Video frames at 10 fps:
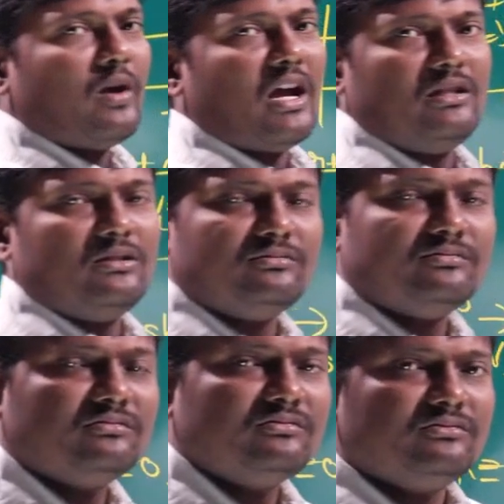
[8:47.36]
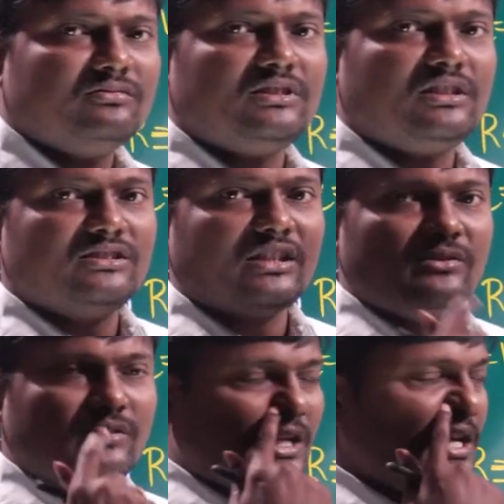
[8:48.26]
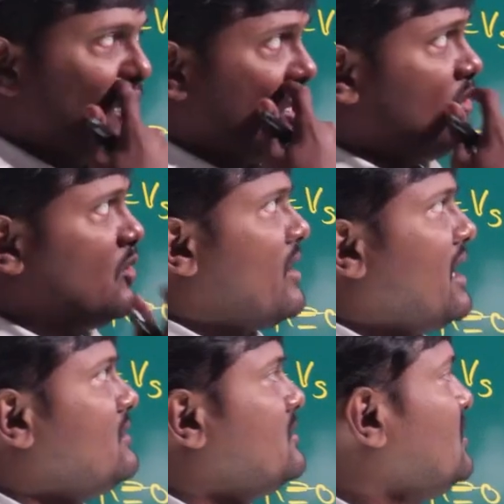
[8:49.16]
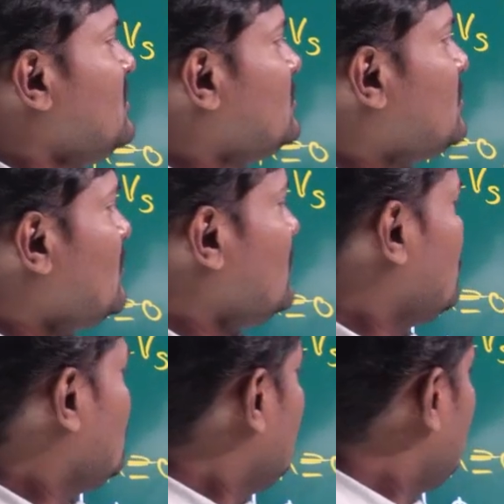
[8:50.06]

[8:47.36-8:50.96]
value. Designed with a low value. So